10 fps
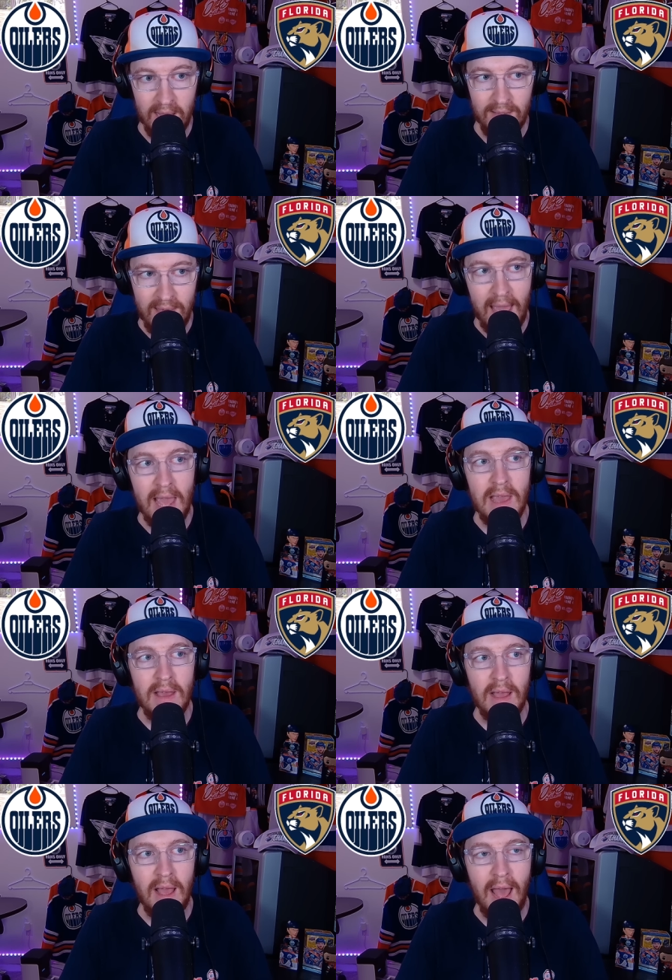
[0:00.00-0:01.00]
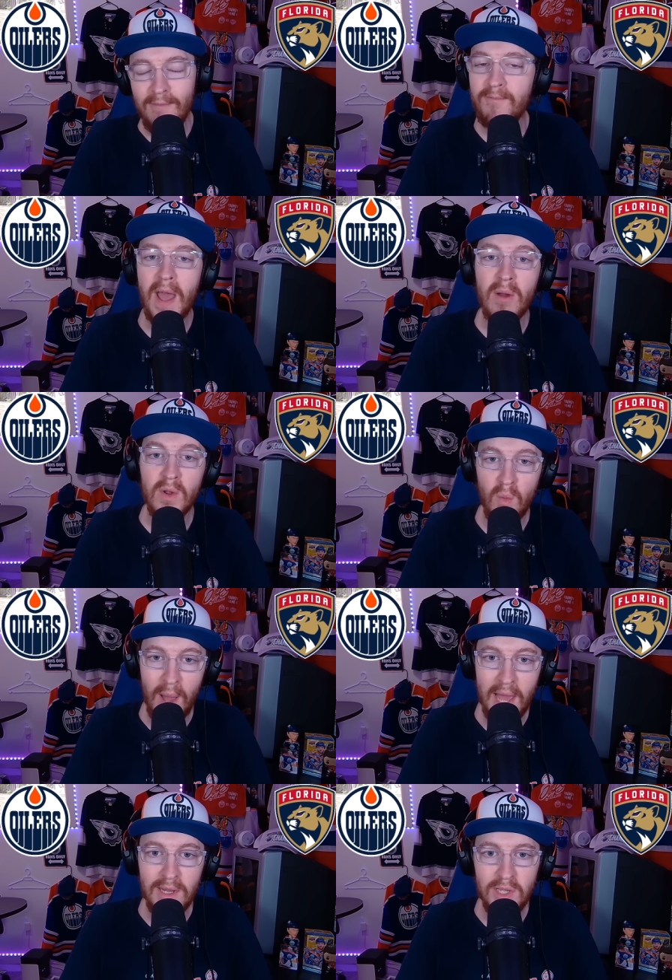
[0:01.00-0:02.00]
they have found a
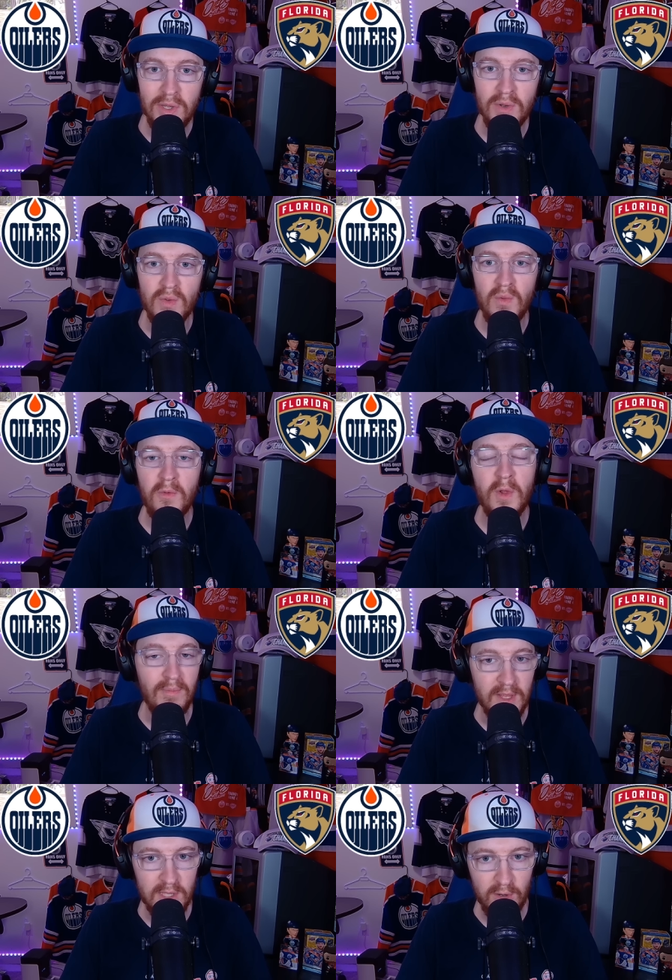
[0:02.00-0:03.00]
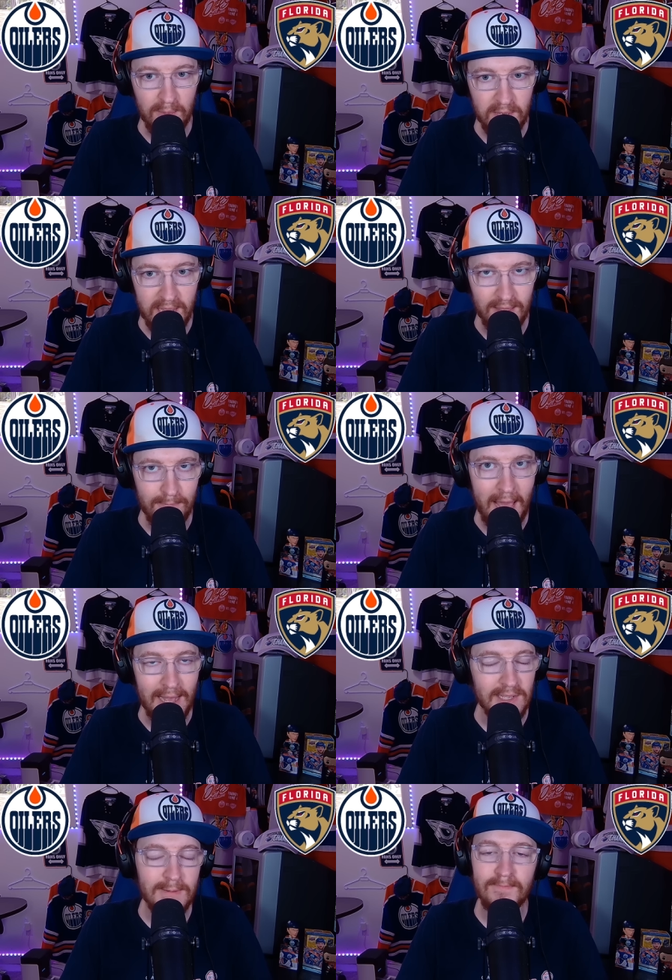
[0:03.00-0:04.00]
way to flip the script in the
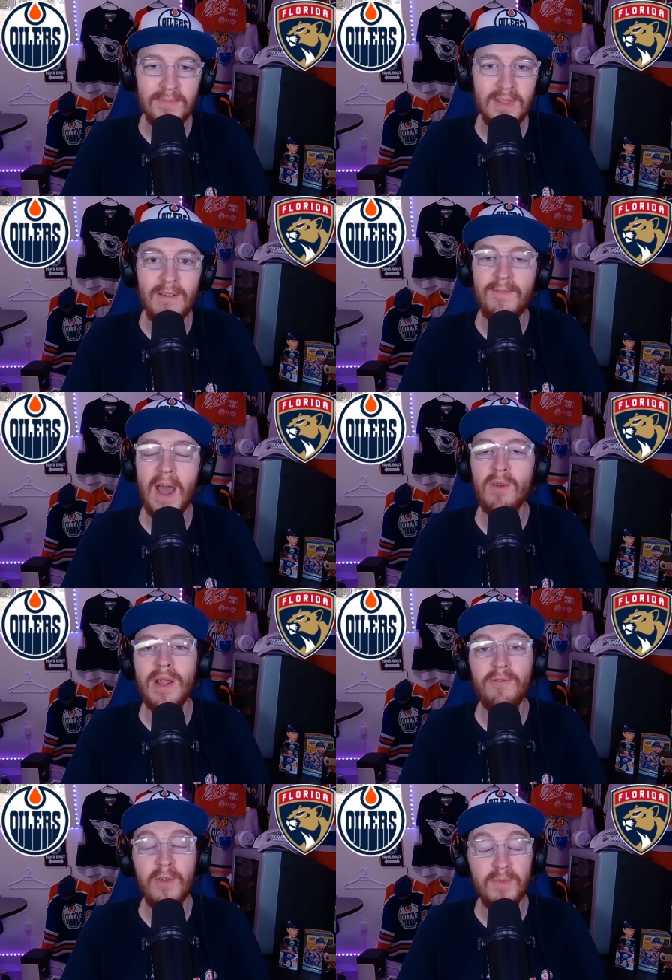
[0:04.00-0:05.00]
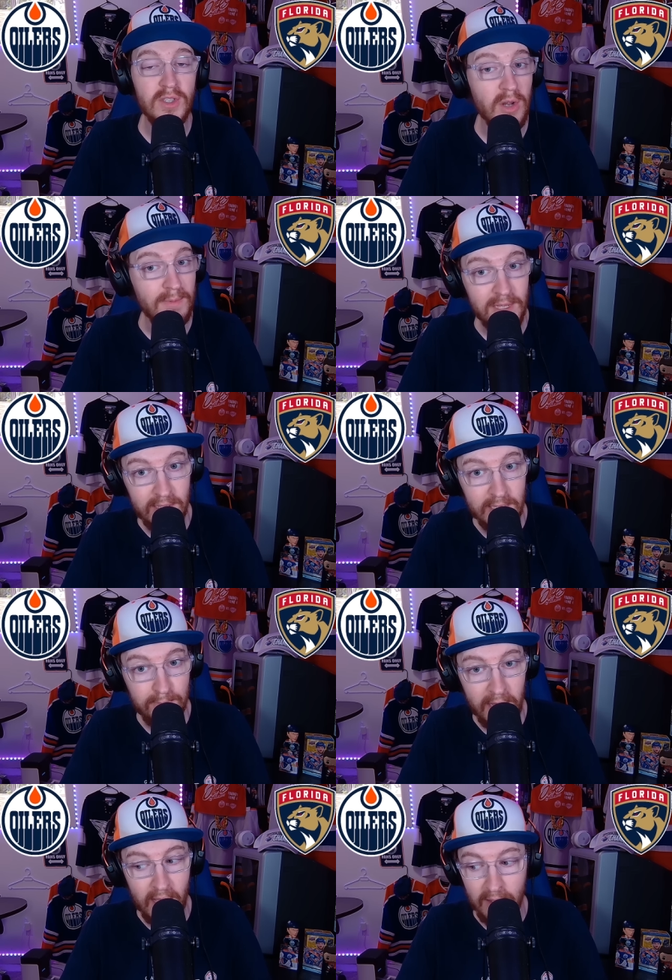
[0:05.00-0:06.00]
past. They've found a way to flip the script in these
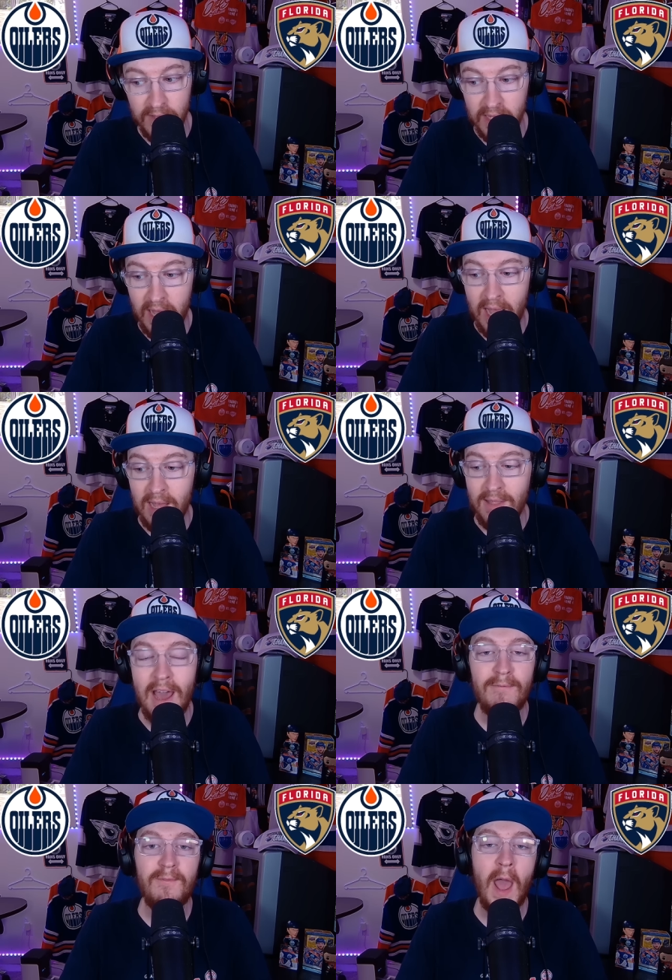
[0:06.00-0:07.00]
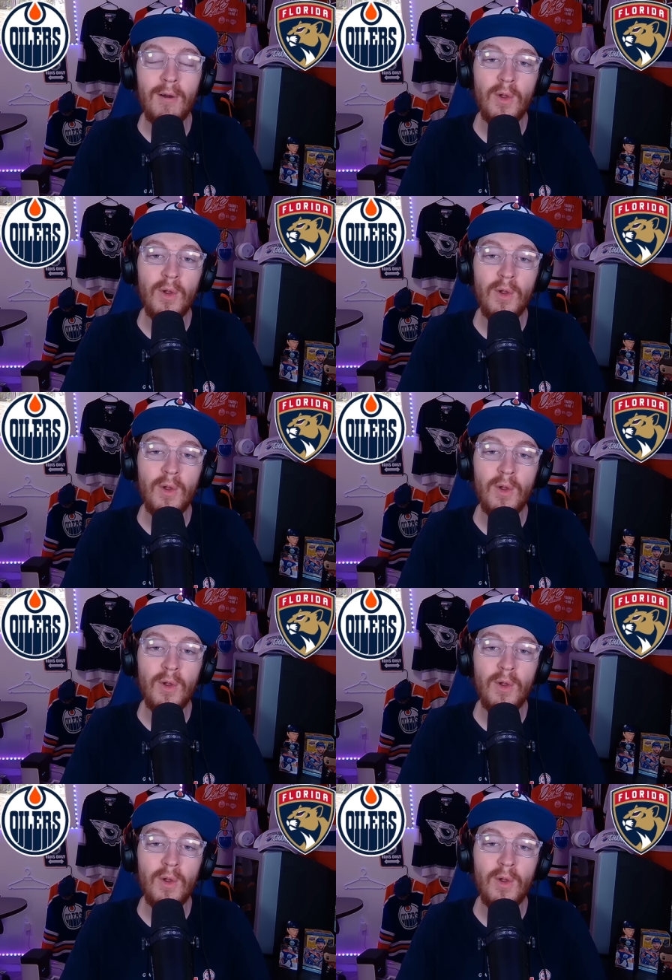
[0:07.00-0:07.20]
playoffs. They have found a